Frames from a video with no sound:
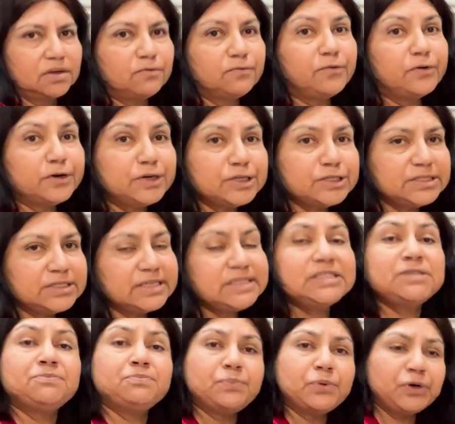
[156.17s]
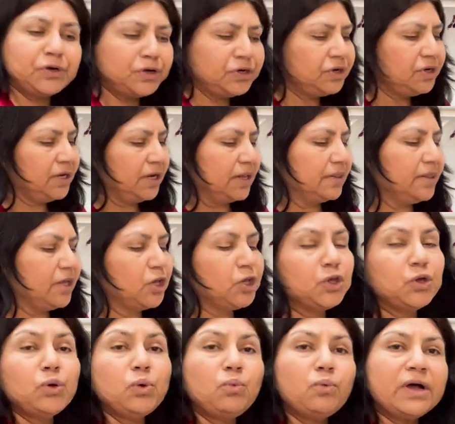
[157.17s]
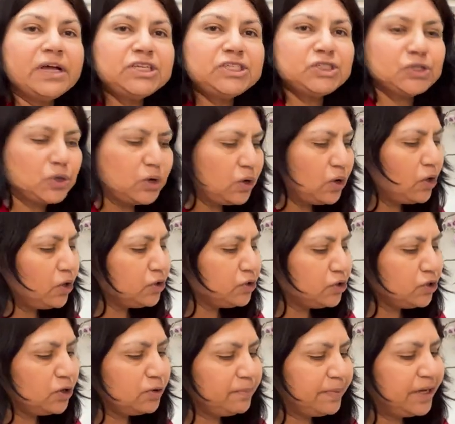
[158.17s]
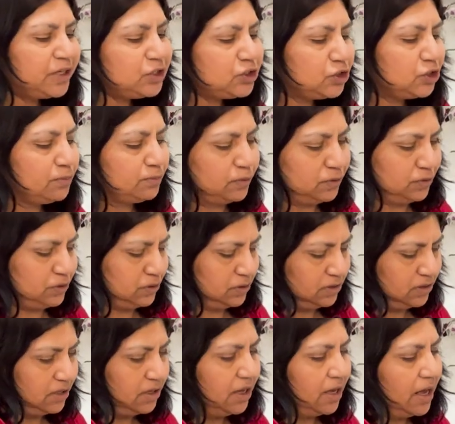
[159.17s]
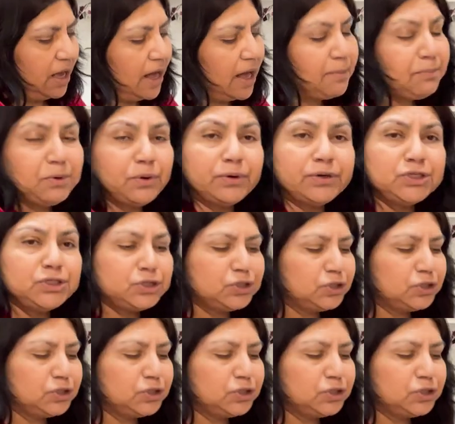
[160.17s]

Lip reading: First, it's important that you wash all your vegetables. I'm going to